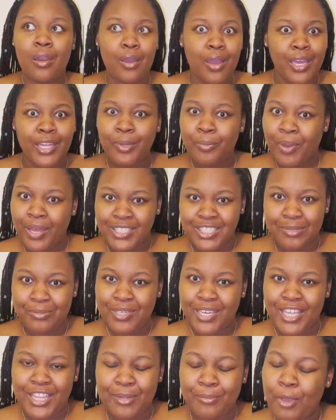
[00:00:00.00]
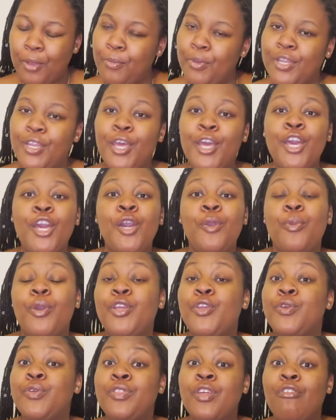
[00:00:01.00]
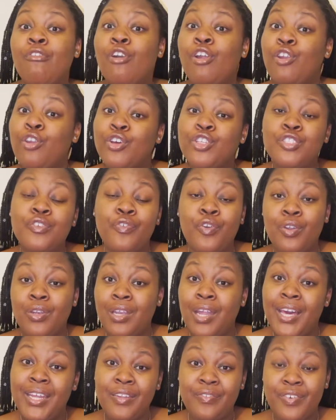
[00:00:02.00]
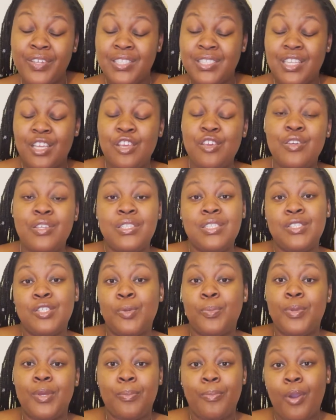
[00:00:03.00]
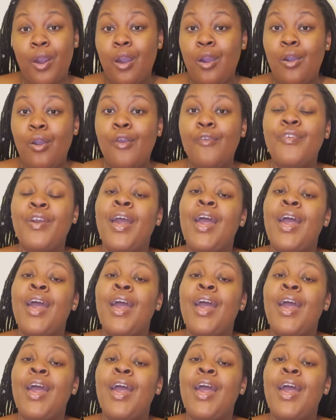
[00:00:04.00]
in a pandemic at the moment, but there are lots of online events that you can still be a part of,